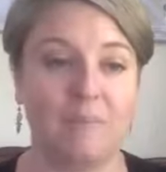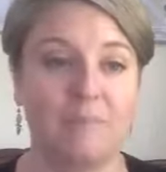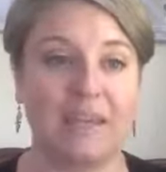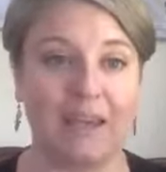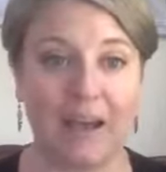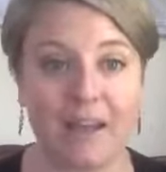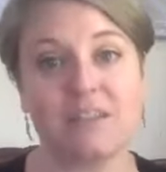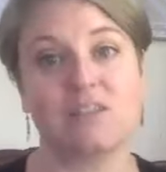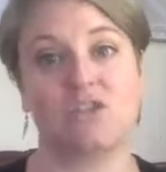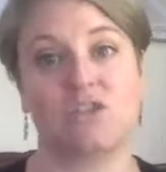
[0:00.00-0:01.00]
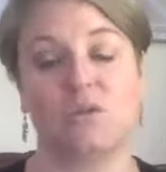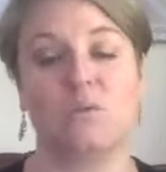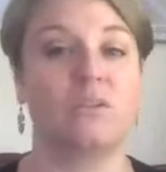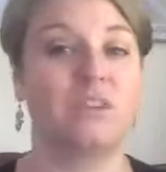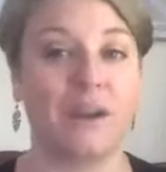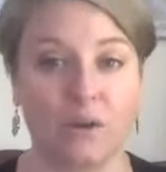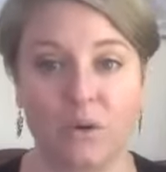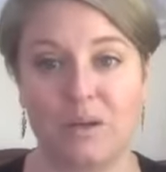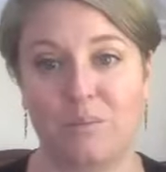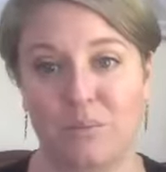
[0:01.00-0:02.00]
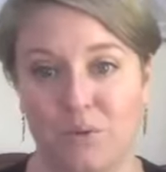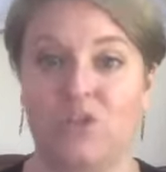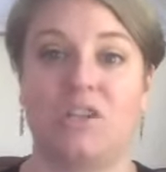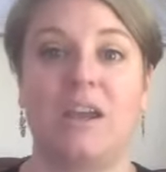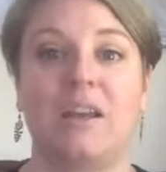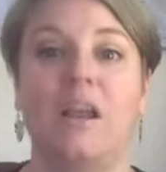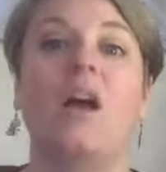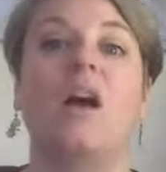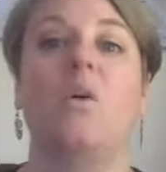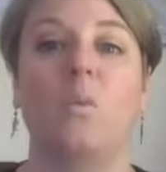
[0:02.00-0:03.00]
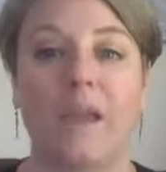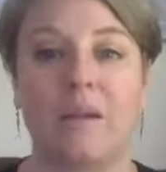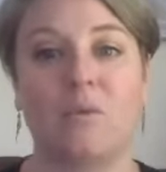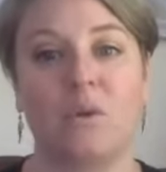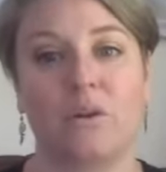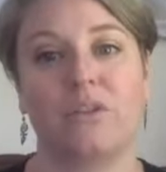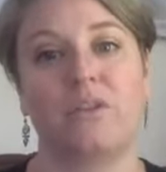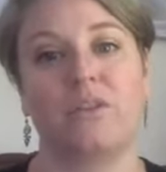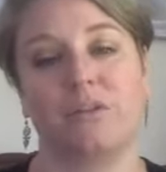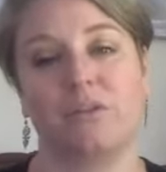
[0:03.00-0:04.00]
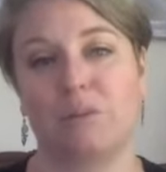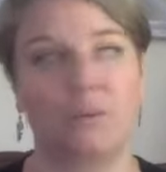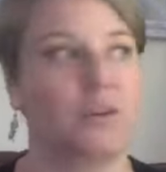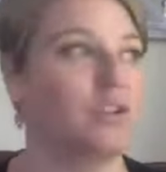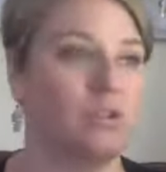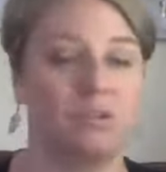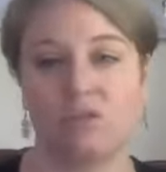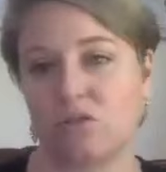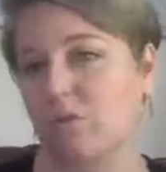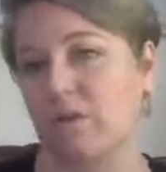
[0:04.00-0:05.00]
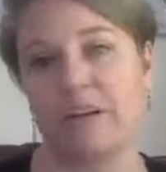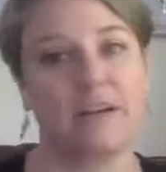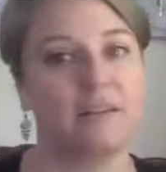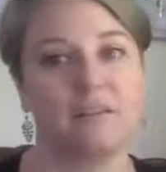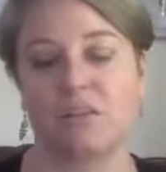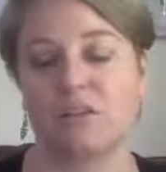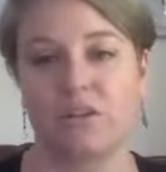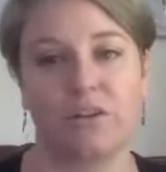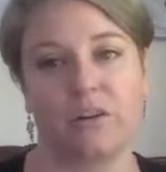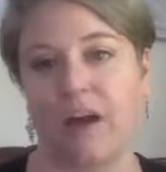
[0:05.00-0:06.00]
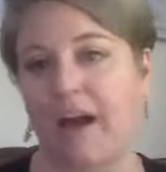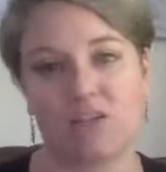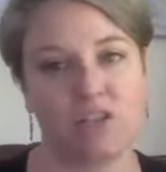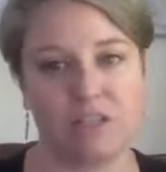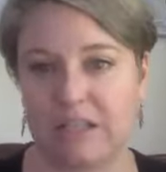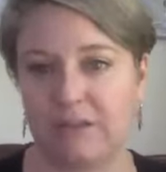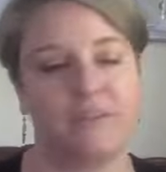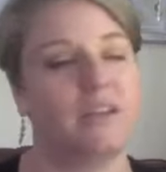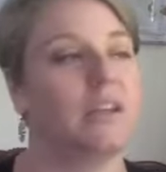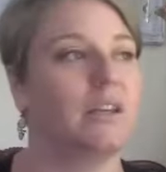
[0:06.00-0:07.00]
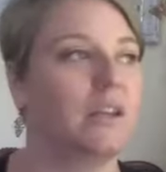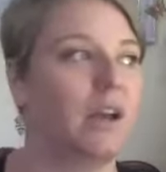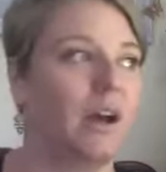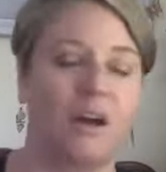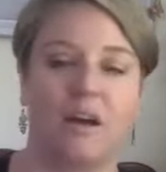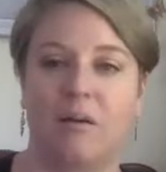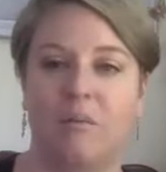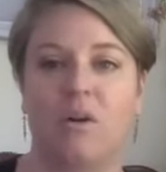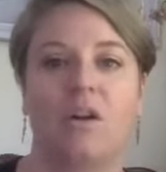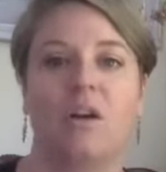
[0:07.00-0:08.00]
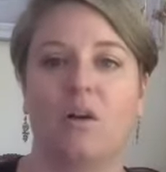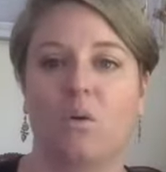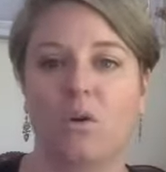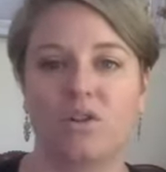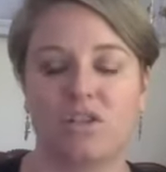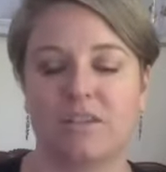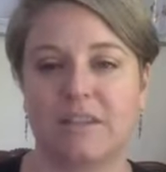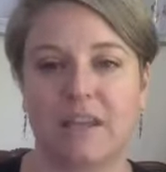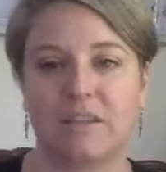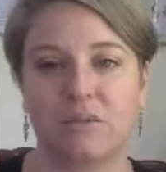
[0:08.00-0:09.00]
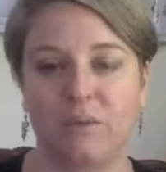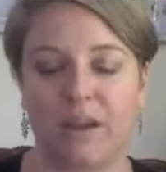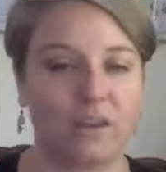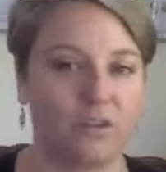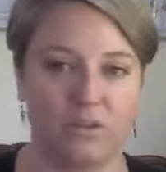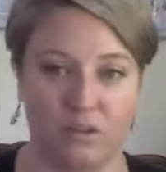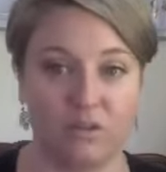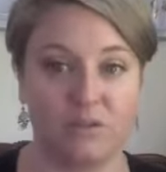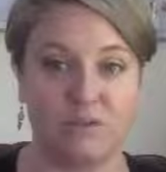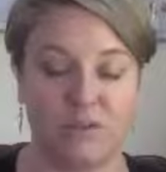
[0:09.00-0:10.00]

Because it's new, they're going to push it way more than they're going to push your stories, your IGTV, or just like the regular news